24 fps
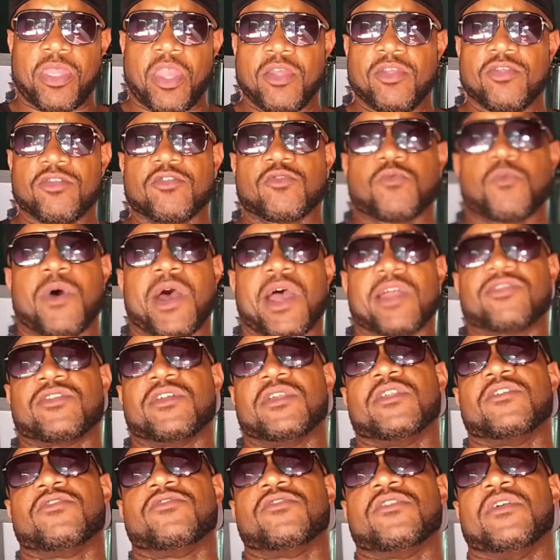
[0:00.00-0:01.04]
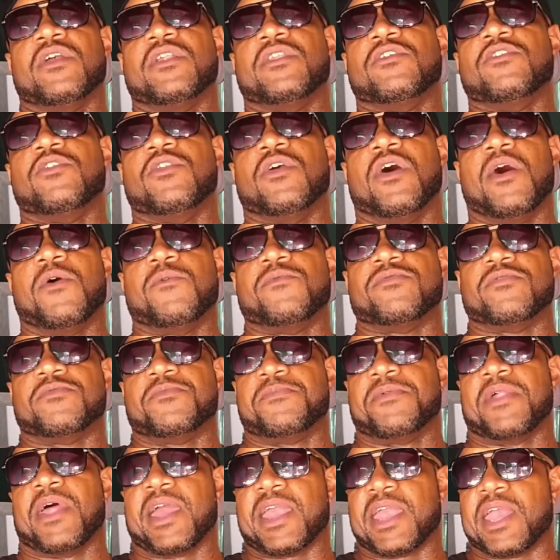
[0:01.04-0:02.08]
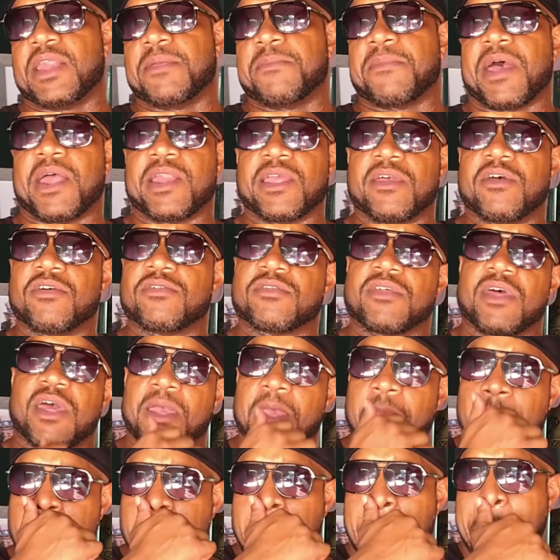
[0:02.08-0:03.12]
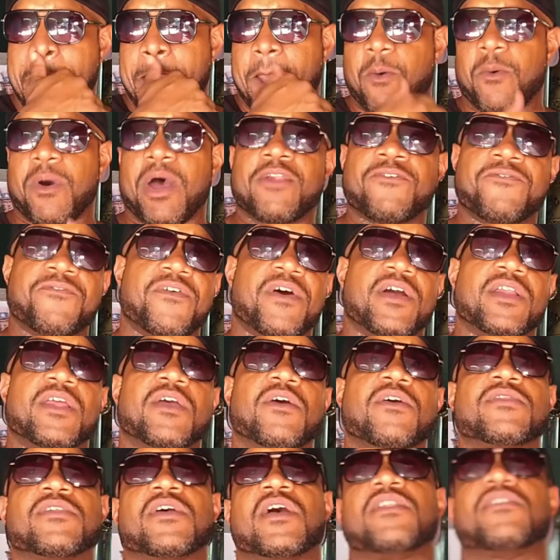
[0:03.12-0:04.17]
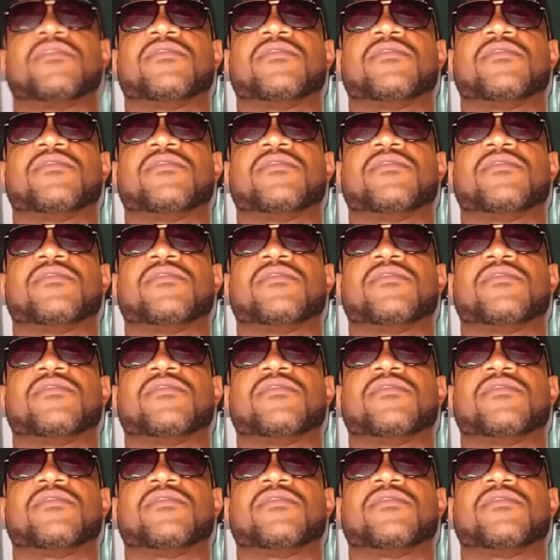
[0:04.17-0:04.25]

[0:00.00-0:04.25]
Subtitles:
just watching the shit. You know, I was just like anybody else, like, man, why the fuck they got the